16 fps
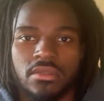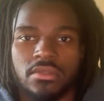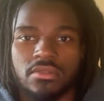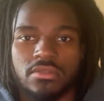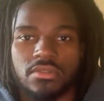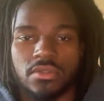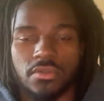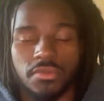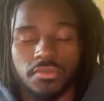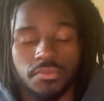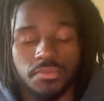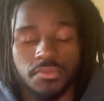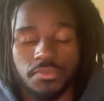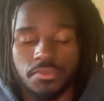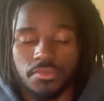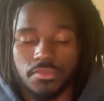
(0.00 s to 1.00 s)
So
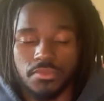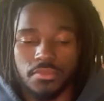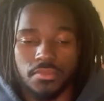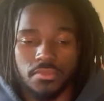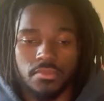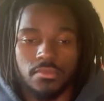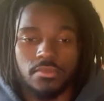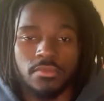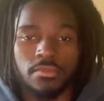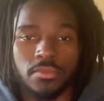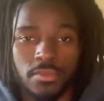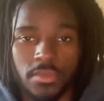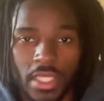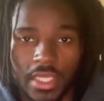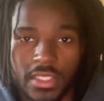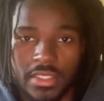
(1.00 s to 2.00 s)

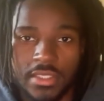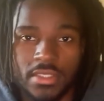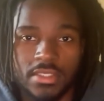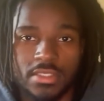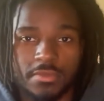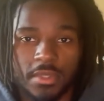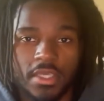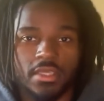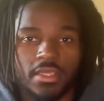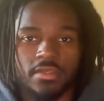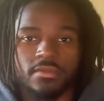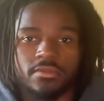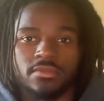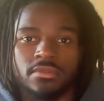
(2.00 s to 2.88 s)
lock in is May.